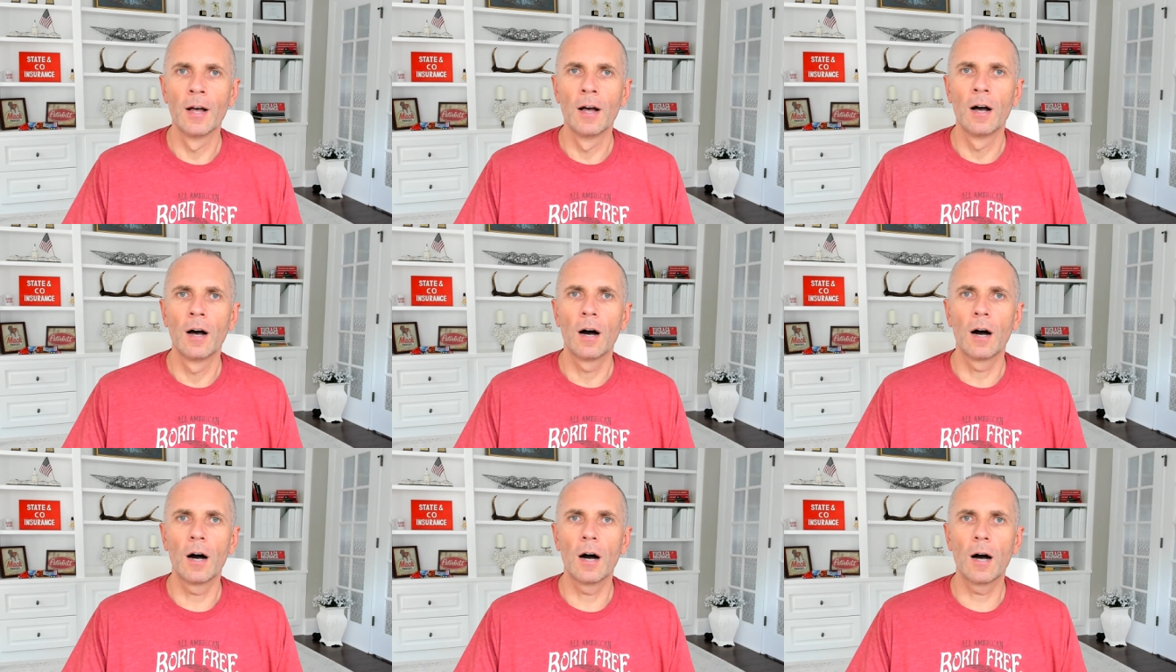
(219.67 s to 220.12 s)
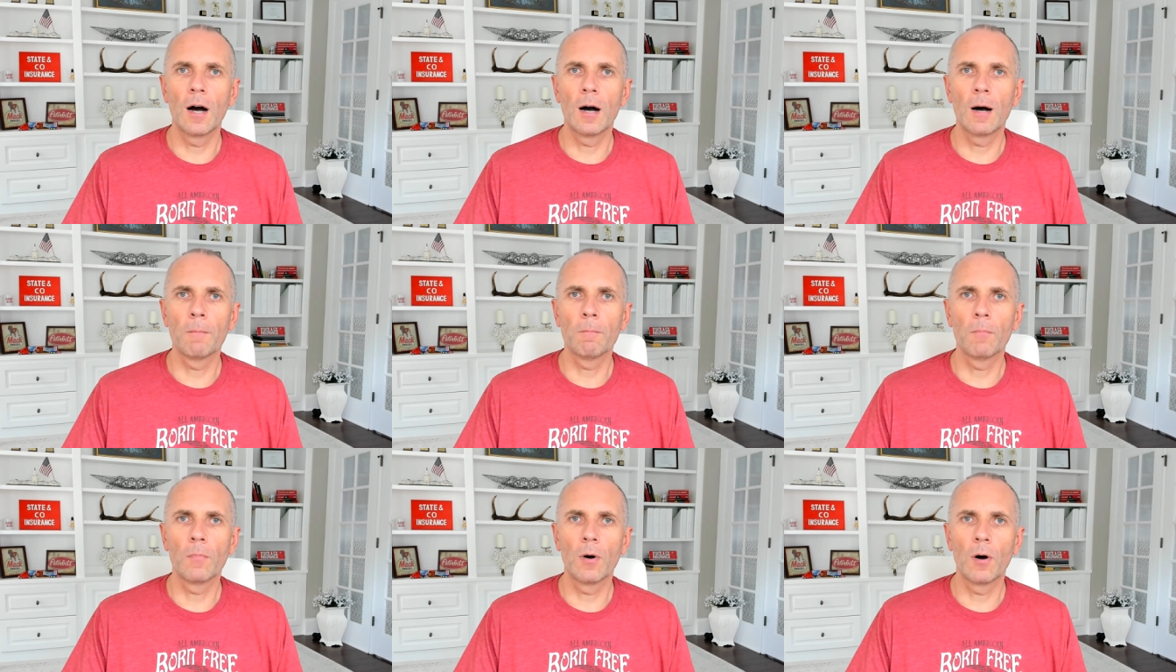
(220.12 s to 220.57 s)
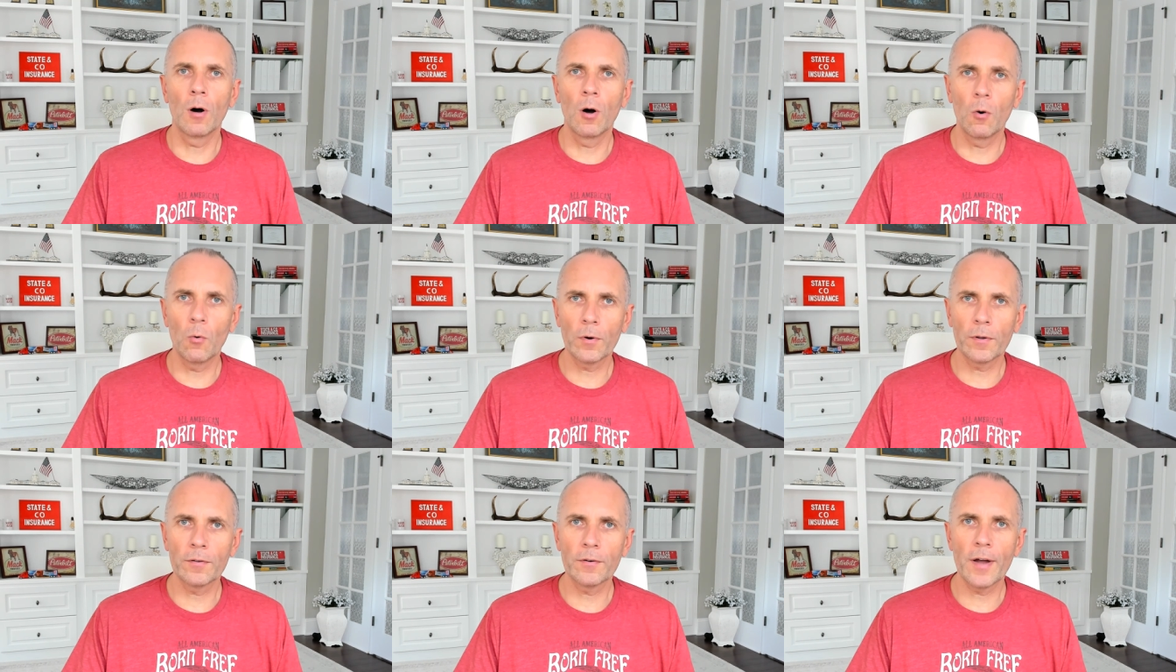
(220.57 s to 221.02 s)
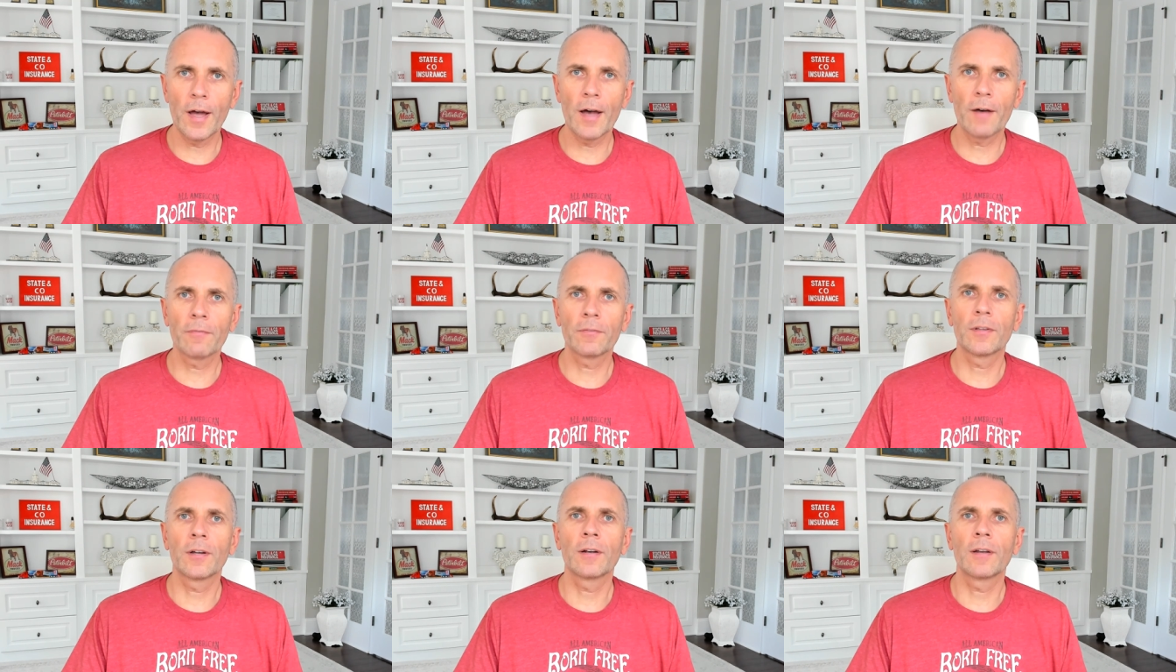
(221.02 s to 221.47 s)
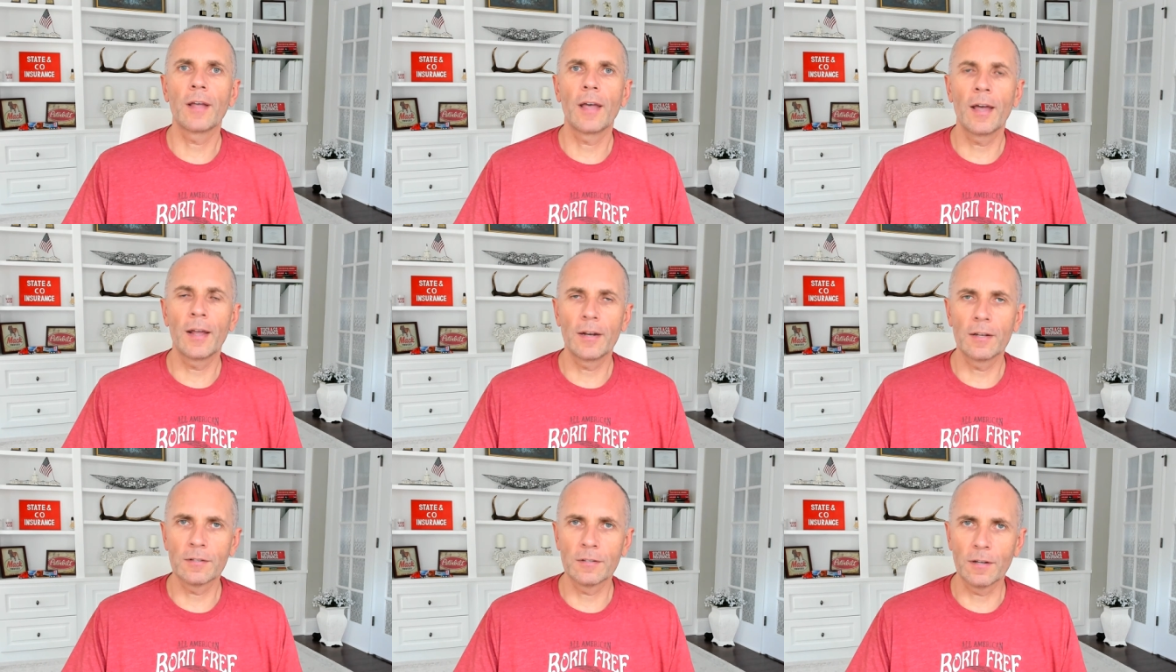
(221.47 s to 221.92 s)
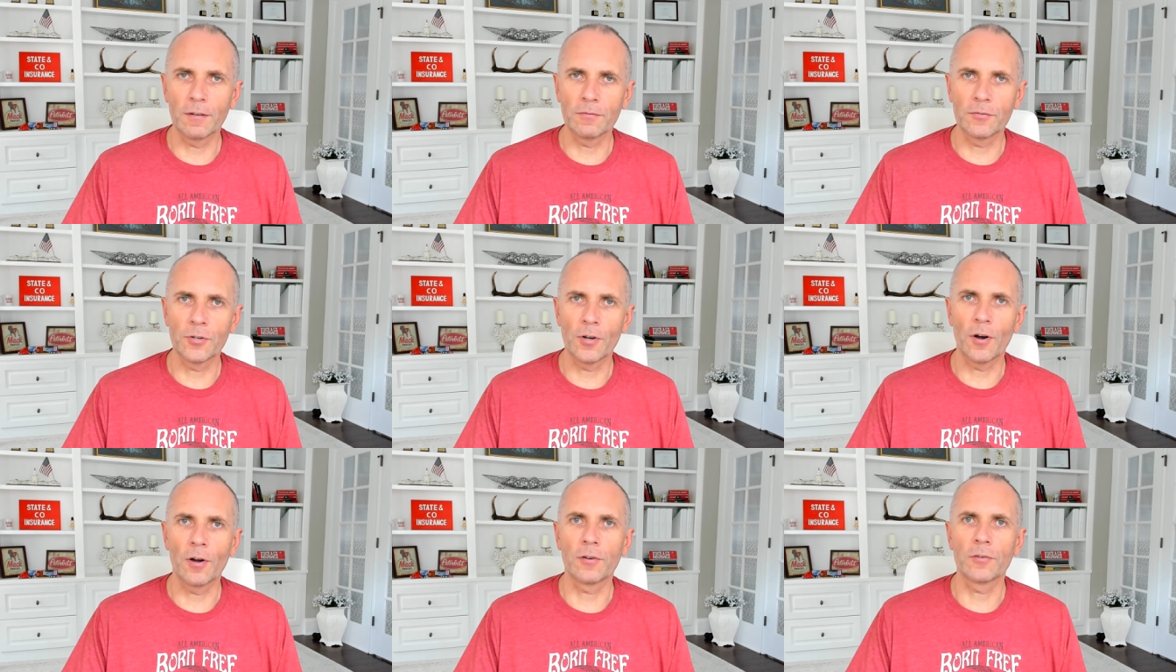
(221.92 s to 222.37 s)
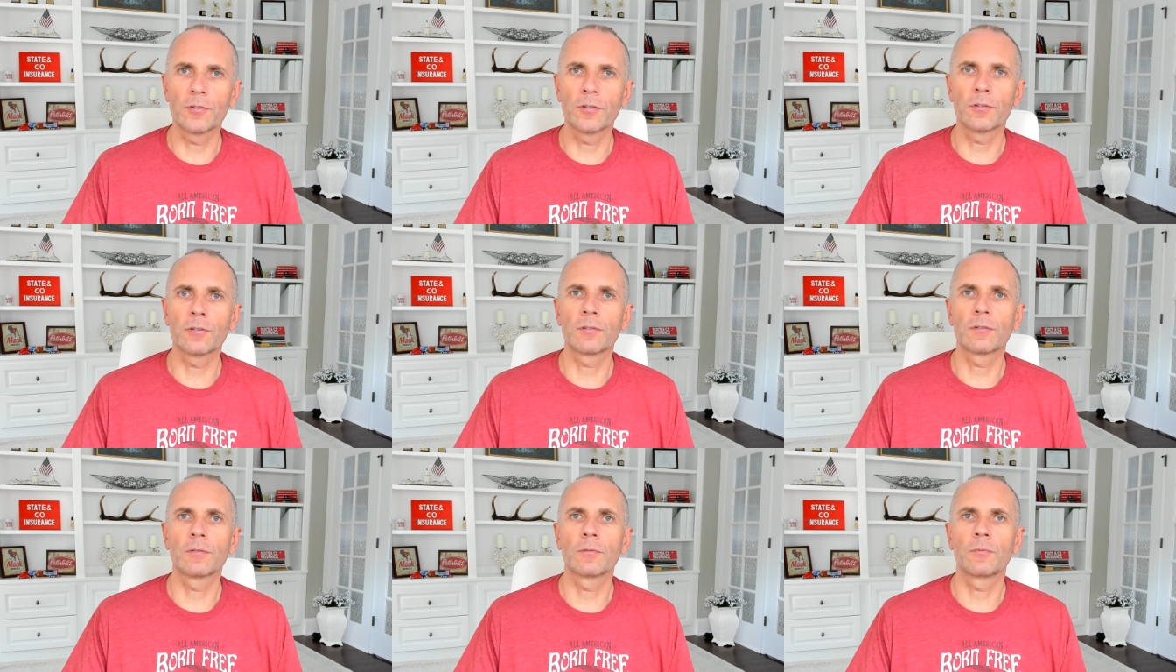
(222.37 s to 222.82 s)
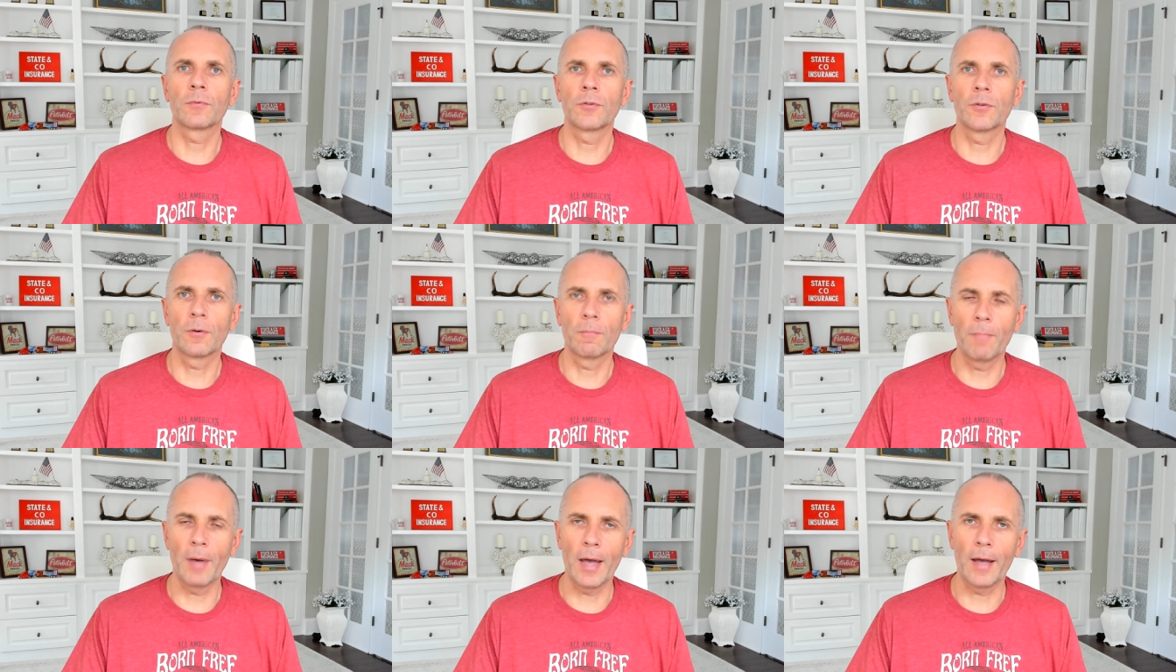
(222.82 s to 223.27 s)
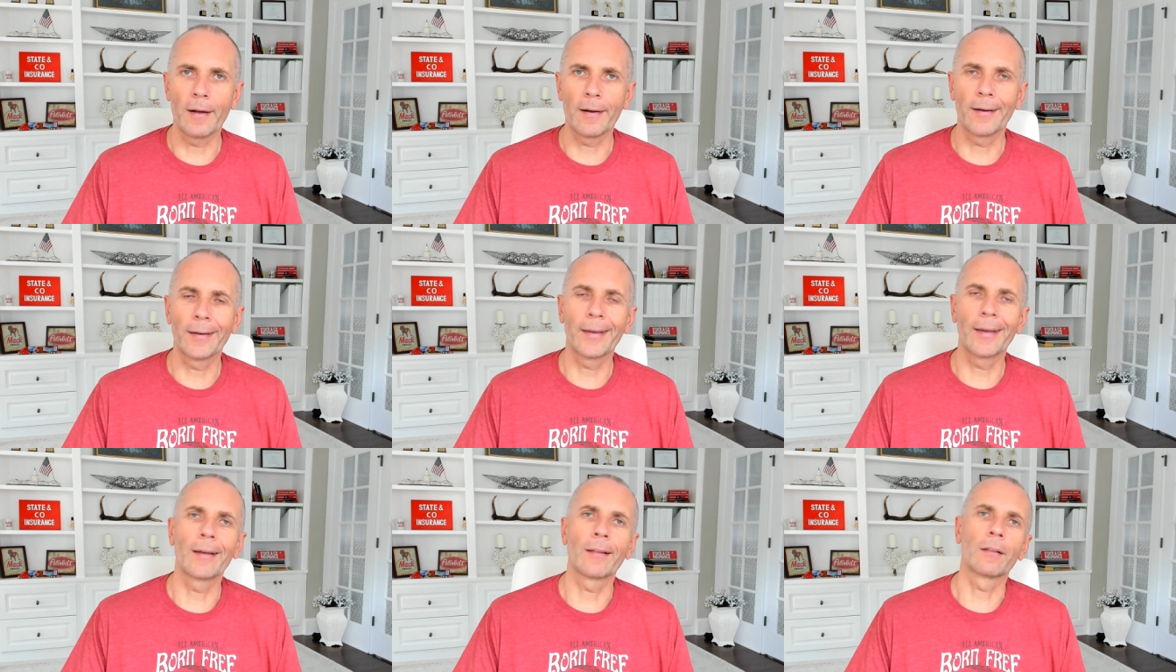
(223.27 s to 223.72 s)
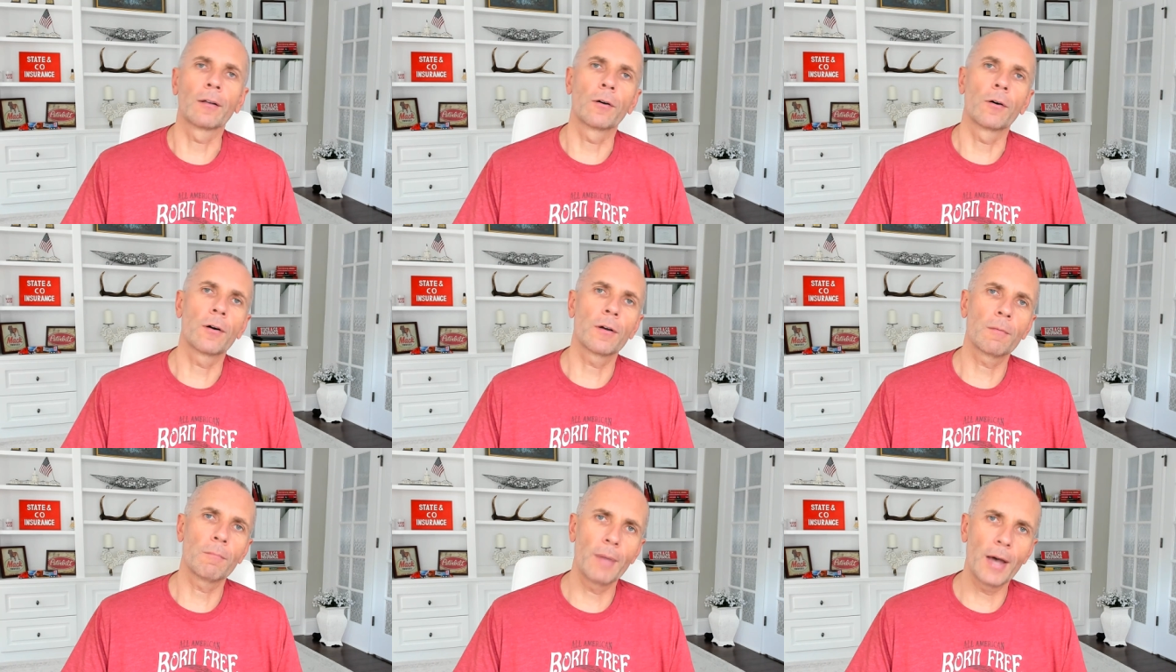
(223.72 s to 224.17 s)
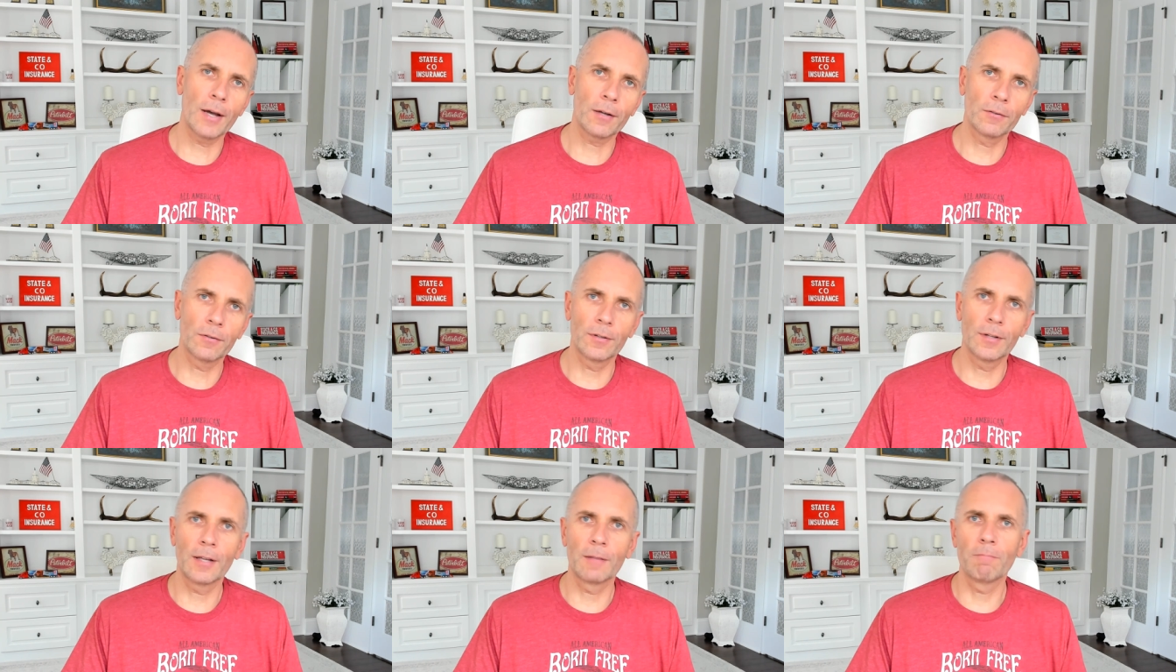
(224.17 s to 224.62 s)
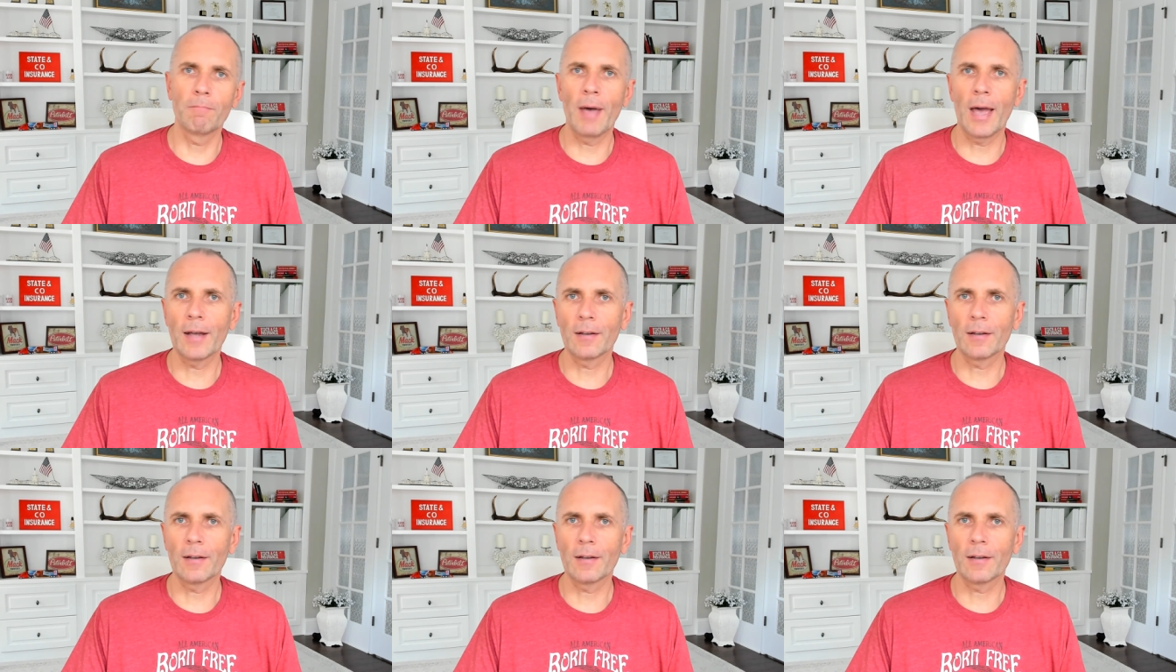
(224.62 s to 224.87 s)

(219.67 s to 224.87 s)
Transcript: Overdraft and NSF charges with your bank. Again, going back to that bank